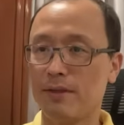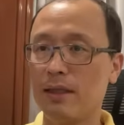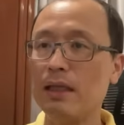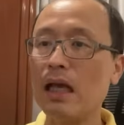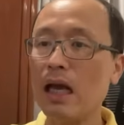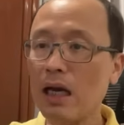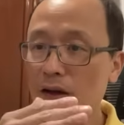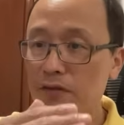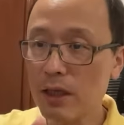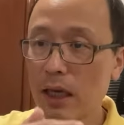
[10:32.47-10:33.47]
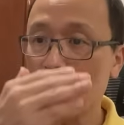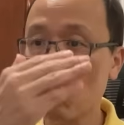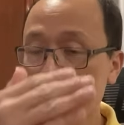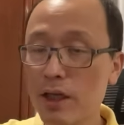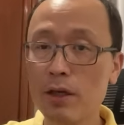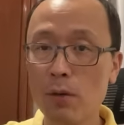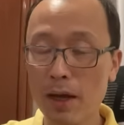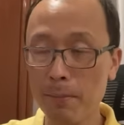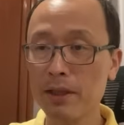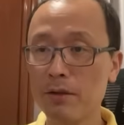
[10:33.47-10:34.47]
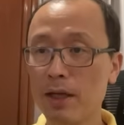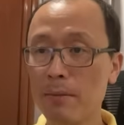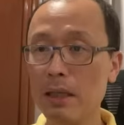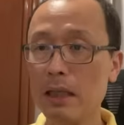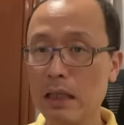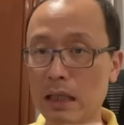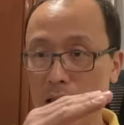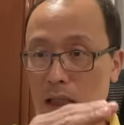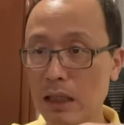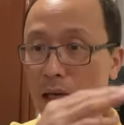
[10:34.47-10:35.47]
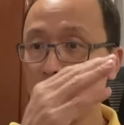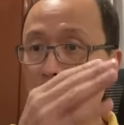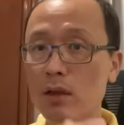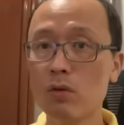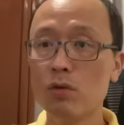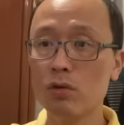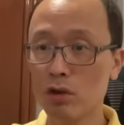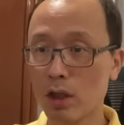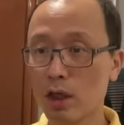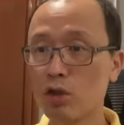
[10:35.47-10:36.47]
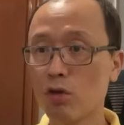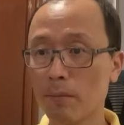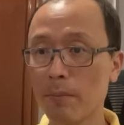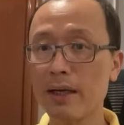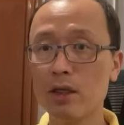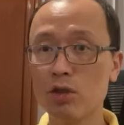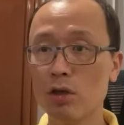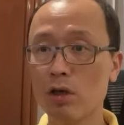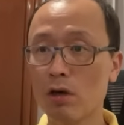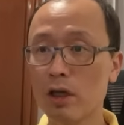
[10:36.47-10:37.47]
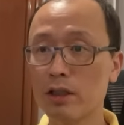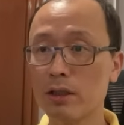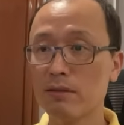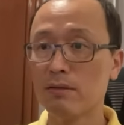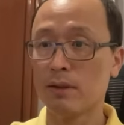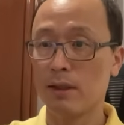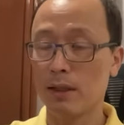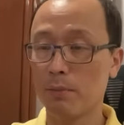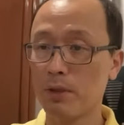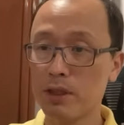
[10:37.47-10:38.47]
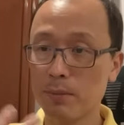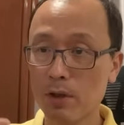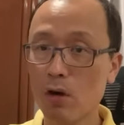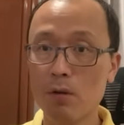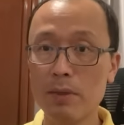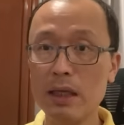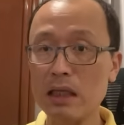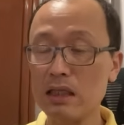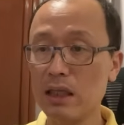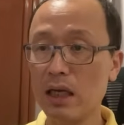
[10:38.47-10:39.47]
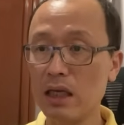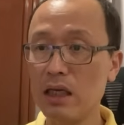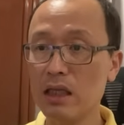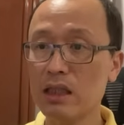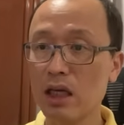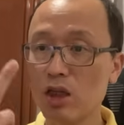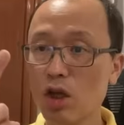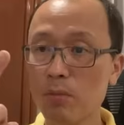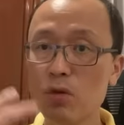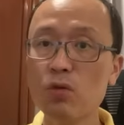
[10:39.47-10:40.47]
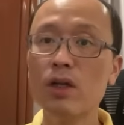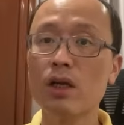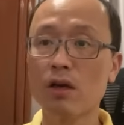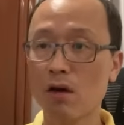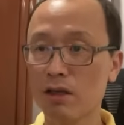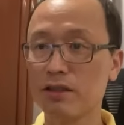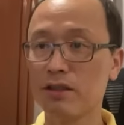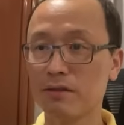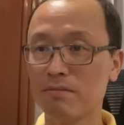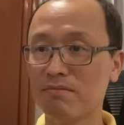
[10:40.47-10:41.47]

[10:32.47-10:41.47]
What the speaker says: Then after that, what happened to him? He then went to Jurong Pioneer Junior College. The principal called me and said that he's top 2 in the college.